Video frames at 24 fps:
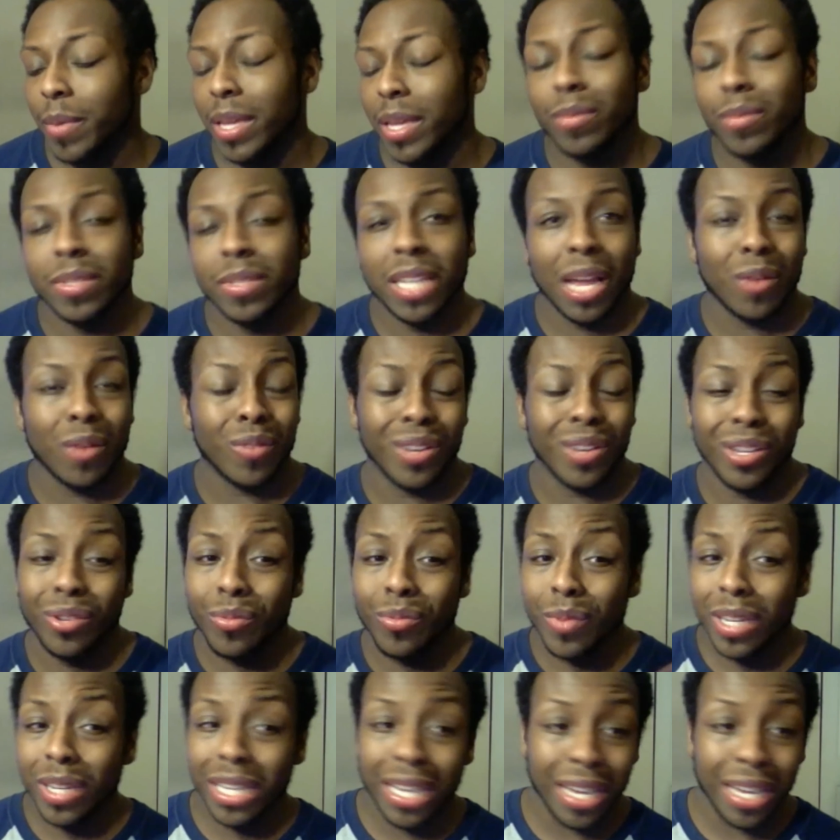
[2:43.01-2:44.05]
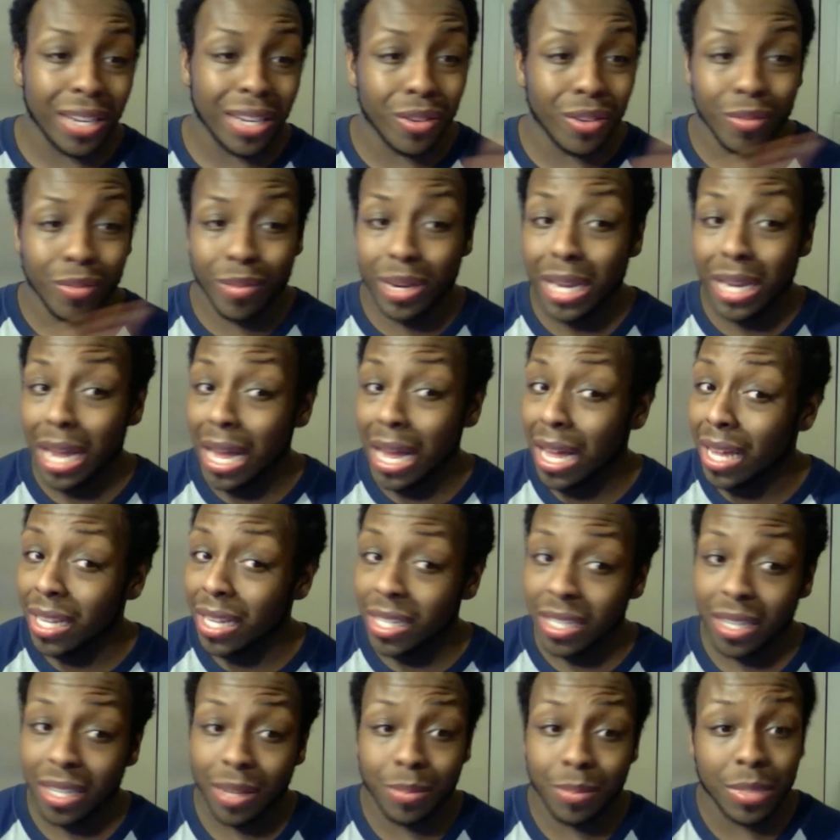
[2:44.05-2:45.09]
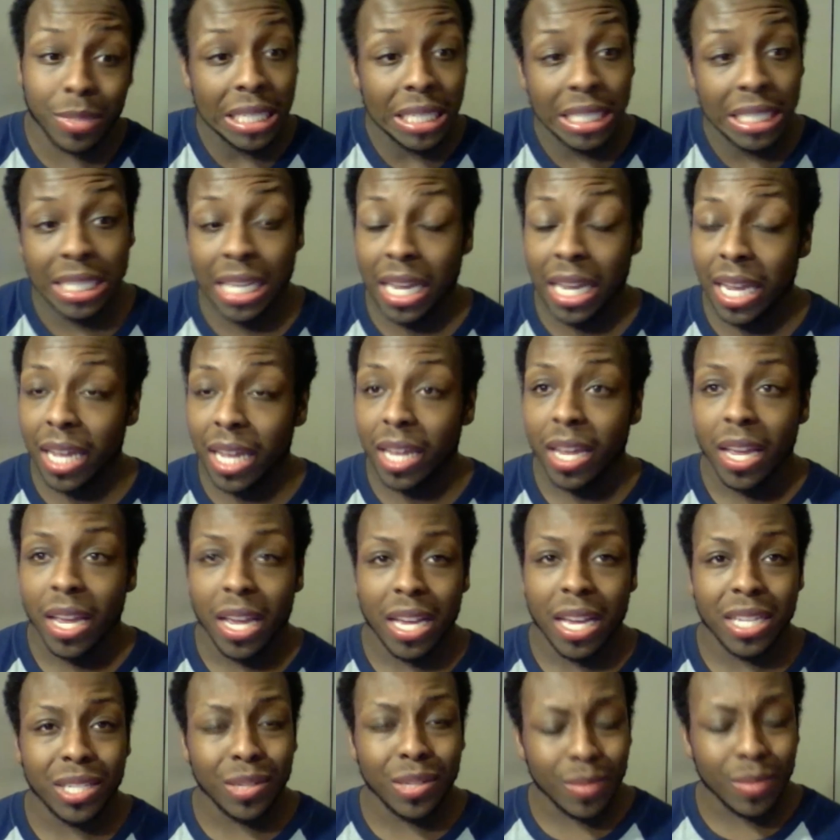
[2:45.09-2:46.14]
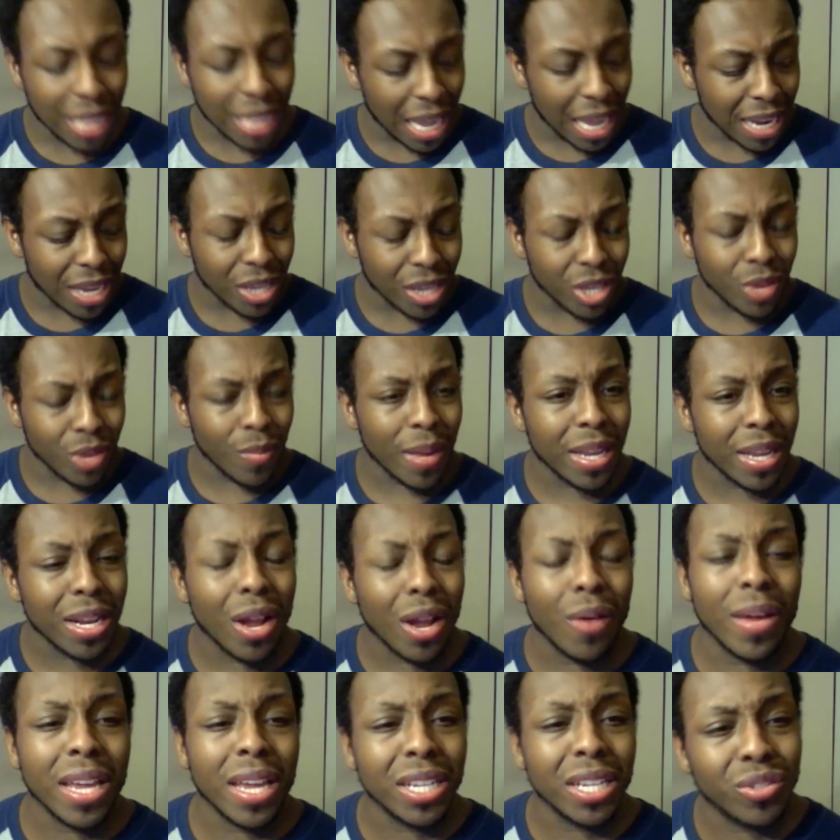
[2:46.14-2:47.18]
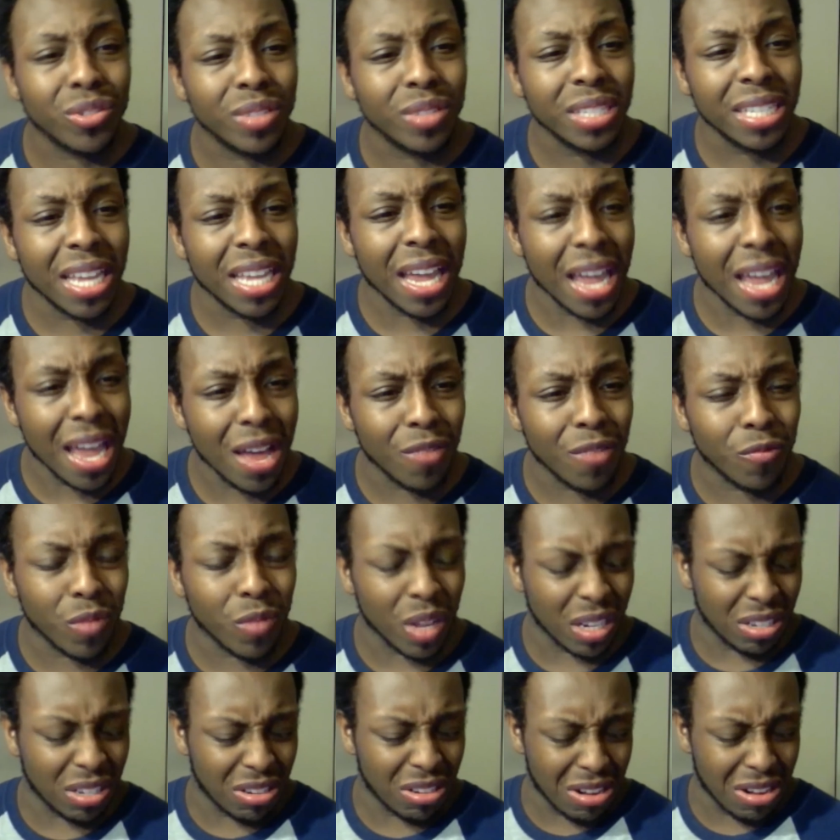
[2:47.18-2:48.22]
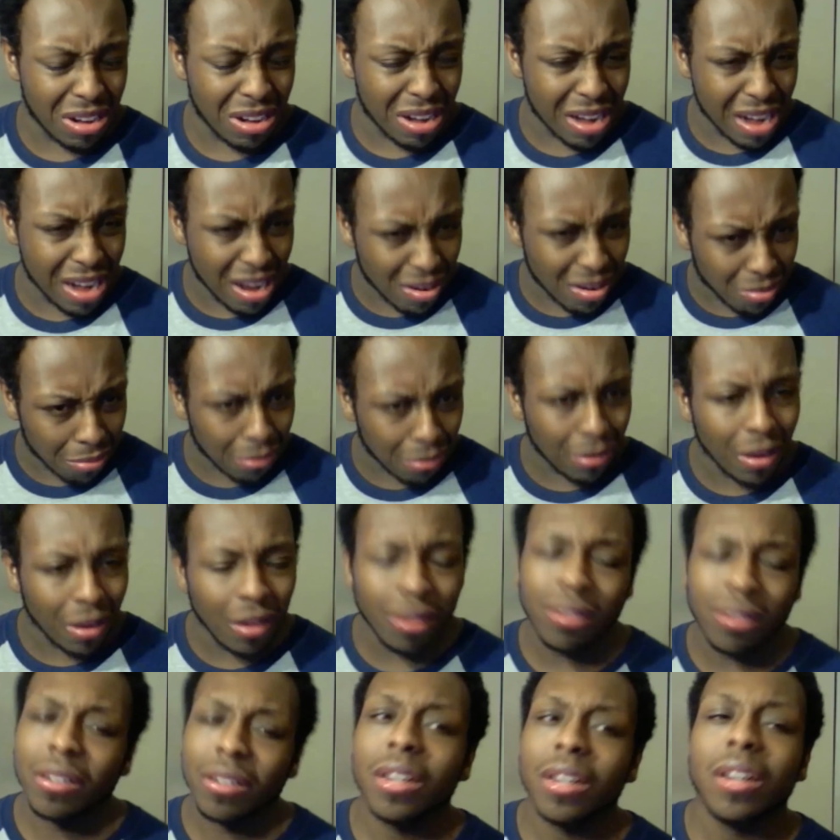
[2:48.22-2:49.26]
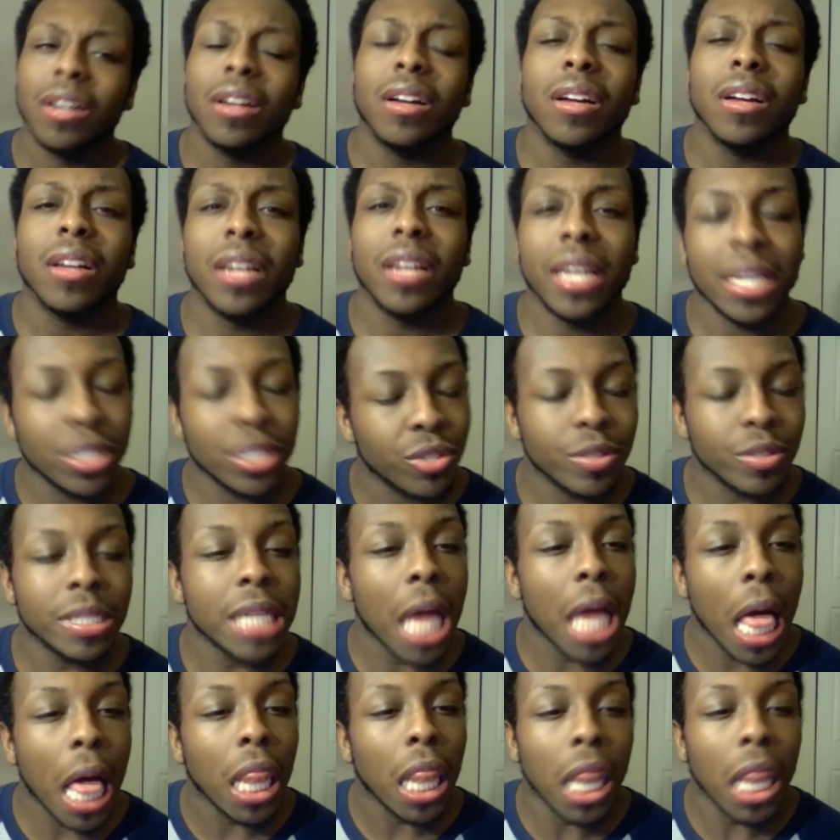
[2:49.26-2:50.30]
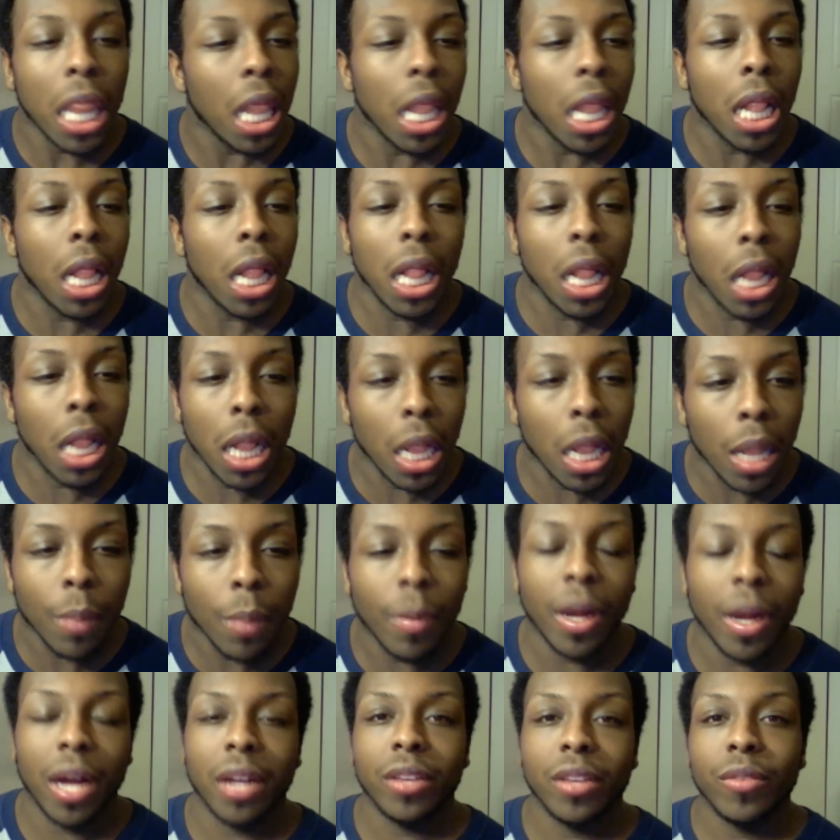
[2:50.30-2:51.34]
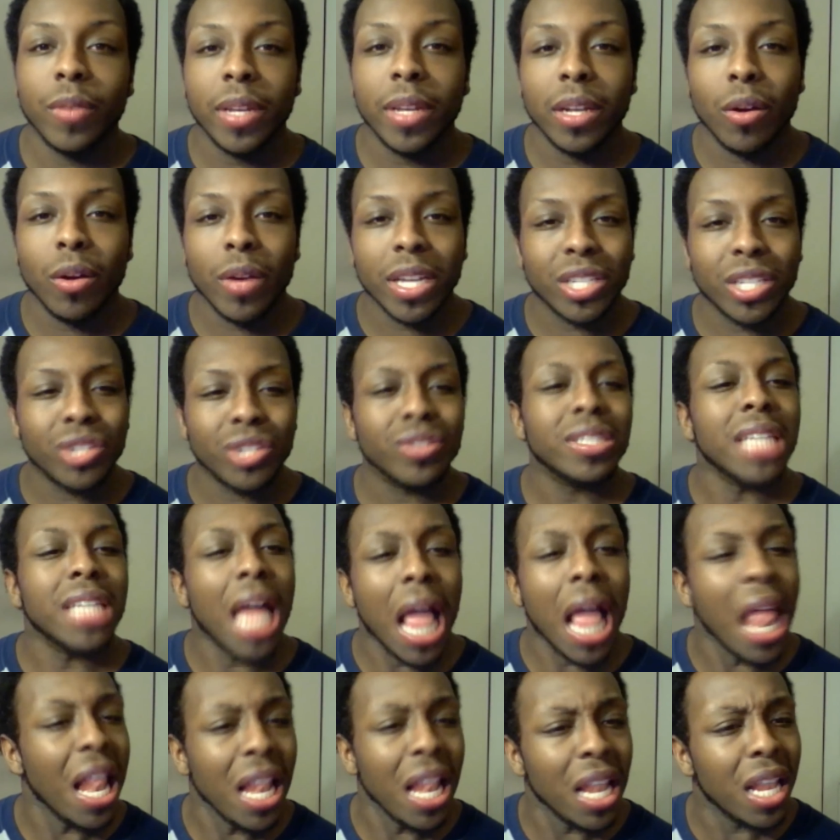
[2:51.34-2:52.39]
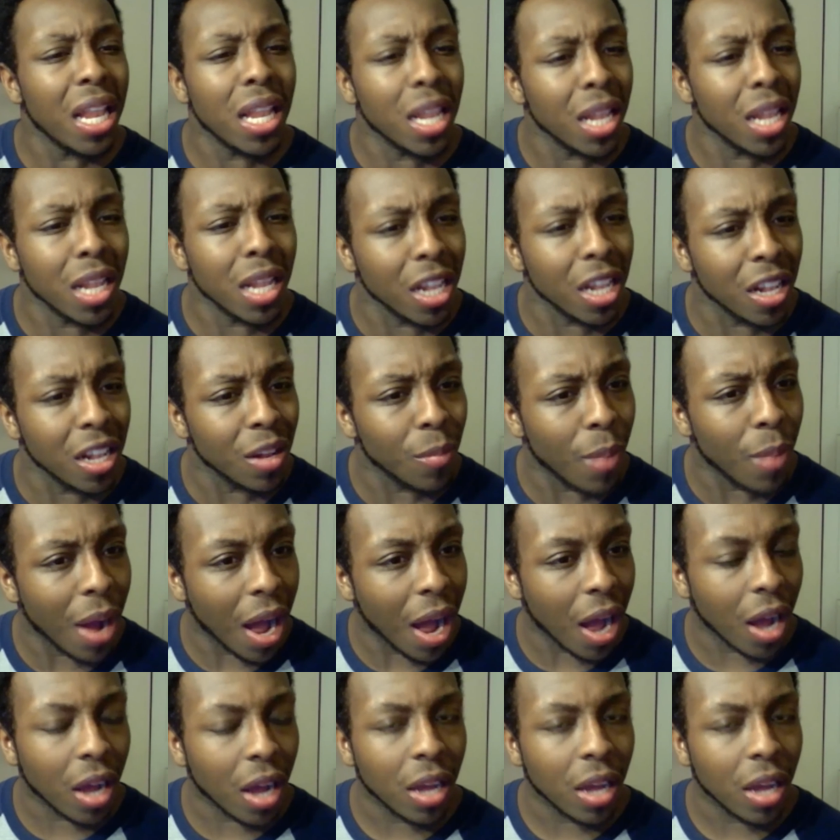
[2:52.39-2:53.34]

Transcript: He was like, Well, you really ain't no Rihanna. I'm just saying. And she was like, Hey, you ain't no interest ever, nigga. Elba. You ain't no Idris Elba.